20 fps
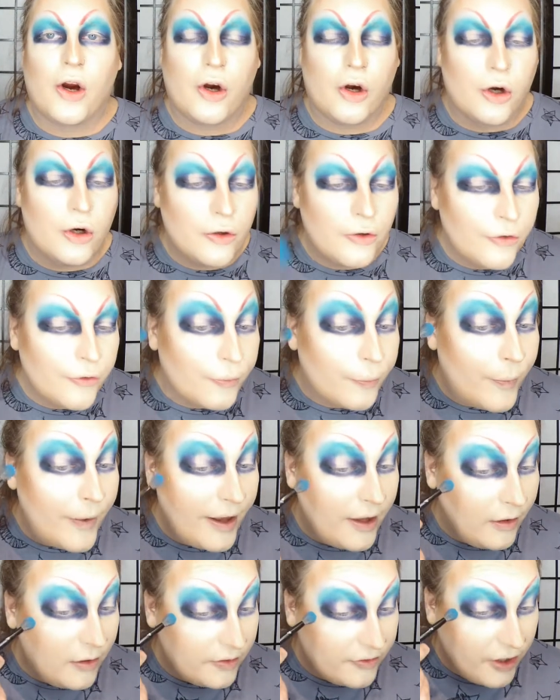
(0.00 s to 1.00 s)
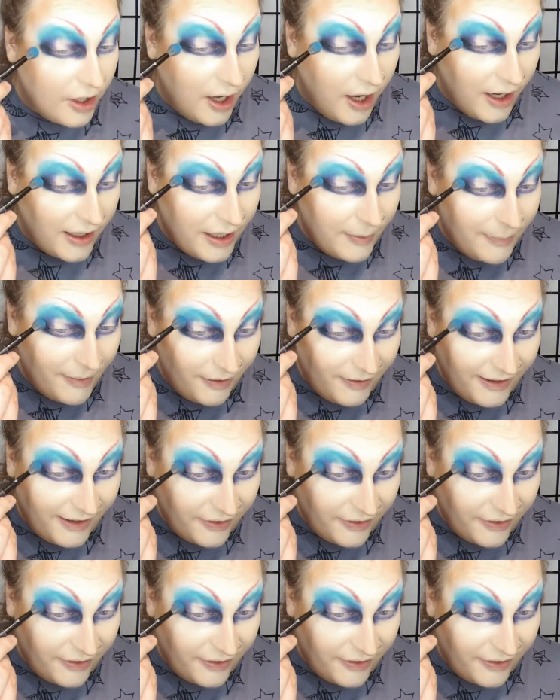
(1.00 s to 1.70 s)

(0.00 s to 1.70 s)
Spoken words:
girls will talk about,